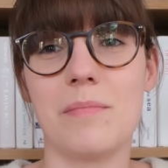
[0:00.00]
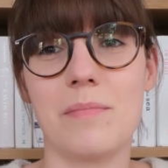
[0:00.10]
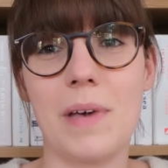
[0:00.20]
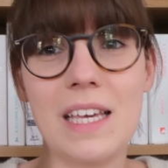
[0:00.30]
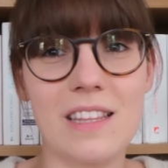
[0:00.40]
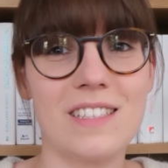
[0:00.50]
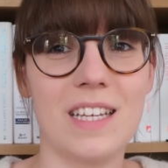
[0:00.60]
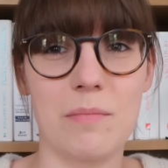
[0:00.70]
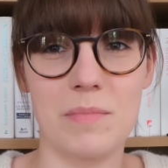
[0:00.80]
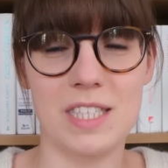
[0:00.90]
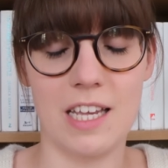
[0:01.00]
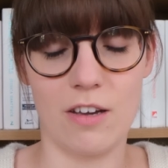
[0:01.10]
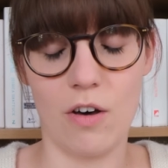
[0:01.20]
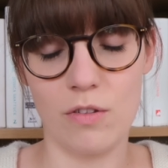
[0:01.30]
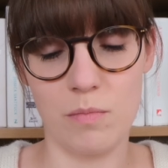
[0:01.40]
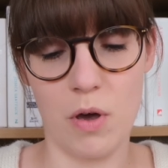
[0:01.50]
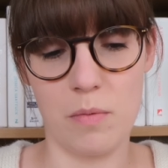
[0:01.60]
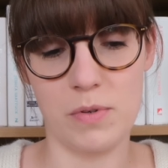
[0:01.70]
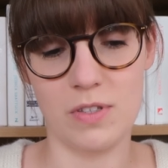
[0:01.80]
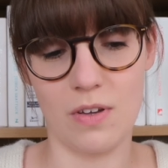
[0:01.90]
made the same mistake on
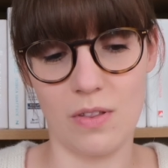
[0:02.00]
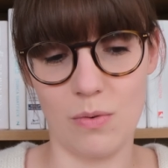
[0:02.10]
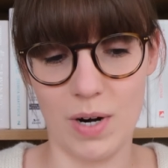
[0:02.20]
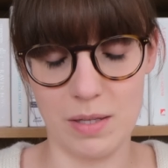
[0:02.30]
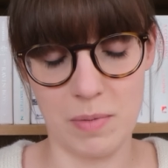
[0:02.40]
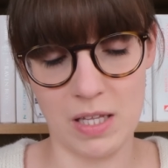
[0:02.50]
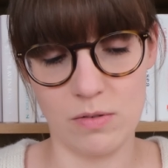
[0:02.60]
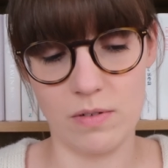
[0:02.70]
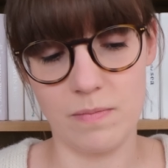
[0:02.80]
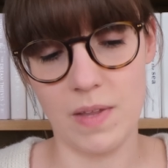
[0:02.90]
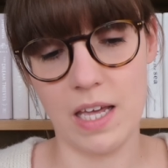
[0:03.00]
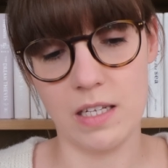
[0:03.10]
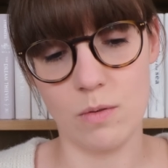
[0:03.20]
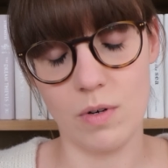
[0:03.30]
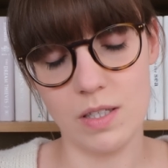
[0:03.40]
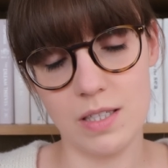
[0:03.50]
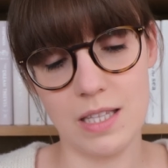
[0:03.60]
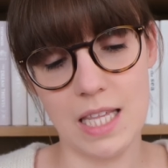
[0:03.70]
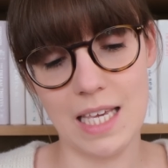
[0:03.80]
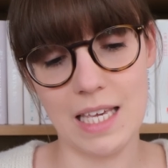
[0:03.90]
purpose on the right panel, and it was
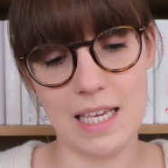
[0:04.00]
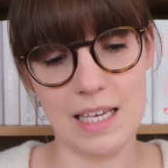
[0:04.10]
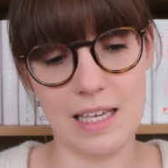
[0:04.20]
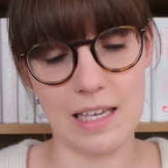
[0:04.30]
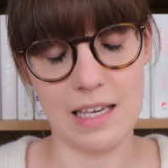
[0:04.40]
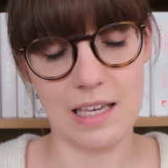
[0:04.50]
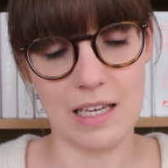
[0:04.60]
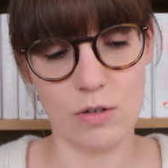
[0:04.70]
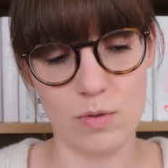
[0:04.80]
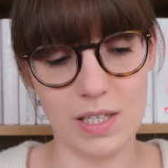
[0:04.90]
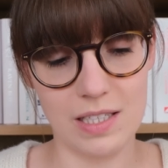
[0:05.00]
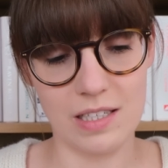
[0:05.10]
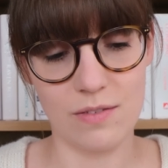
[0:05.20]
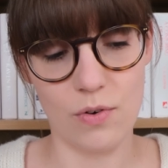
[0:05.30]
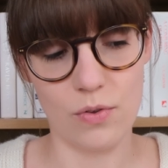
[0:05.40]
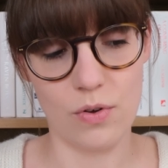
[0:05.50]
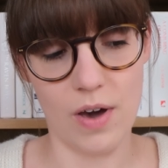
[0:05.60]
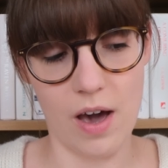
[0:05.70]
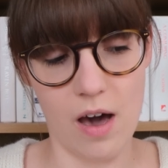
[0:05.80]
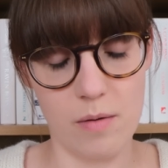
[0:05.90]
the increases for the
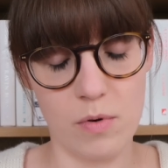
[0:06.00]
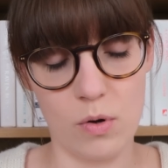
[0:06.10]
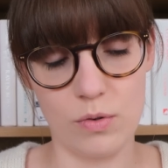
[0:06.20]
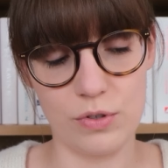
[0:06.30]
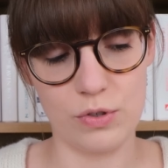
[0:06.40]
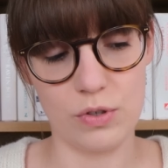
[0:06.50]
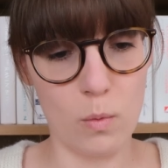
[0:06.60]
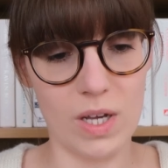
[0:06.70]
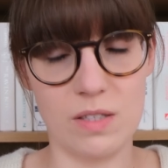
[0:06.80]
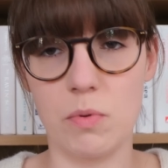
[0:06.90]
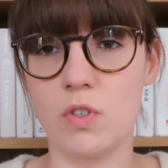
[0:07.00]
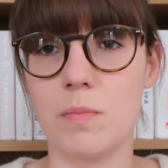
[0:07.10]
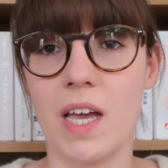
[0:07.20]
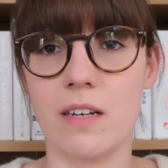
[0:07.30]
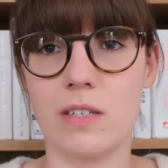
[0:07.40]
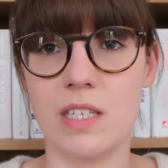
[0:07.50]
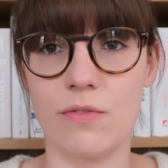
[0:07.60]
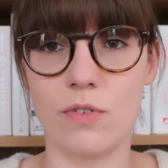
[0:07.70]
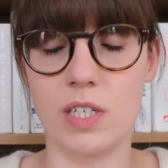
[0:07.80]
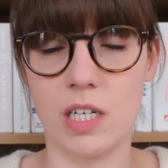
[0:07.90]
armholes were supposed to be at a
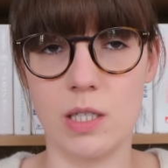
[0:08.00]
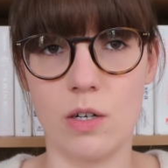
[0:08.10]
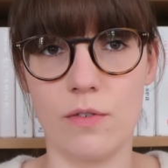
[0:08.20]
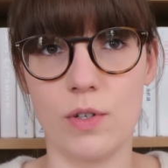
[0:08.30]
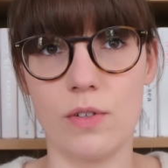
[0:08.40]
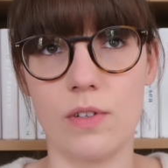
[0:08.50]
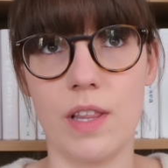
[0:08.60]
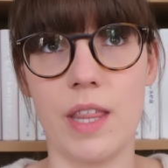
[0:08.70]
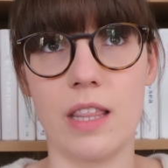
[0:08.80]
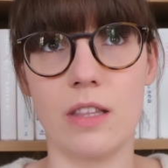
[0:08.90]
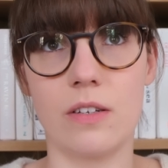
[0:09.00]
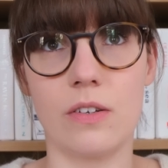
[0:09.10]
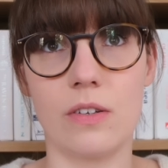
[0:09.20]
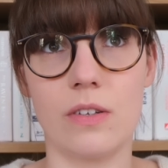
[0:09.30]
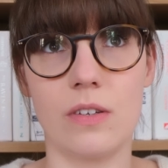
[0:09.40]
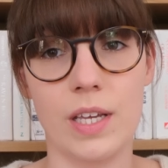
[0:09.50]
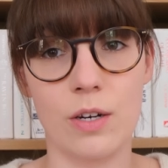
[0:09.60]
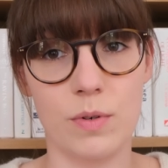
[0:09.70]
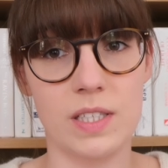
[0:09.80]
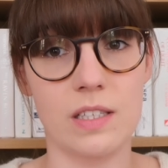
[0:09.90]
different interval than the
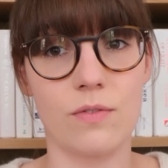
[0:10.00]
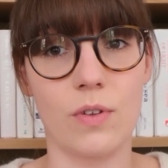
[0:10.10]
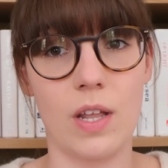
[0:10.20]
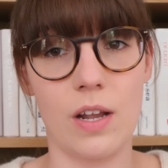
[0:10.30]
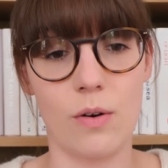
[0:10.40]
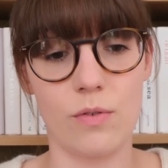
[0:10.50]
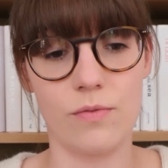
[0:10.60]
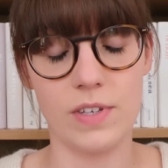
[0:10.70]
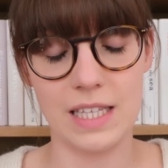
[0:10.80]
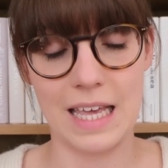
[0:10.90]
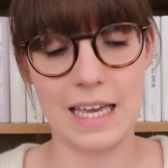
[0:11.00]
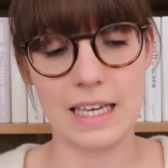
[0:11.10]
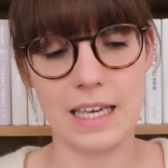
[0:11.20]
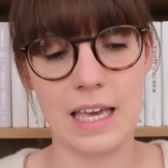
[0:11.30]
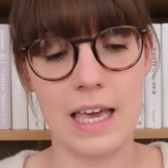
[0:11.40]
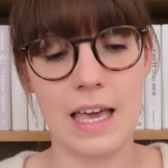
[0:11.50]
increases for the v-neck,